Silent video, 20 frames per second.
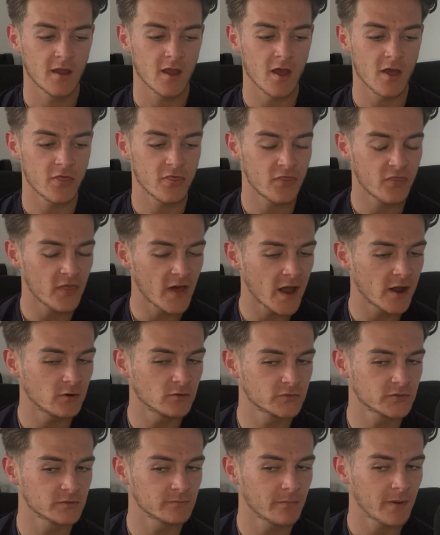
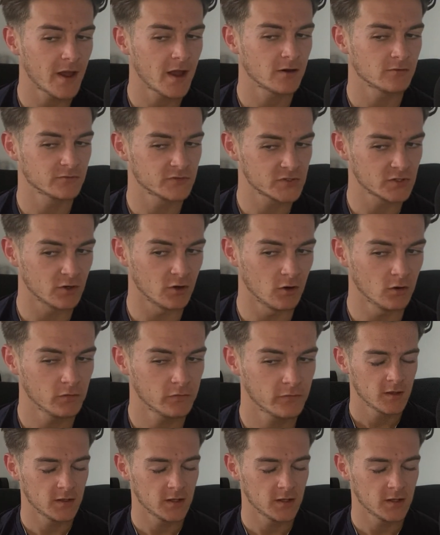£1,000 off.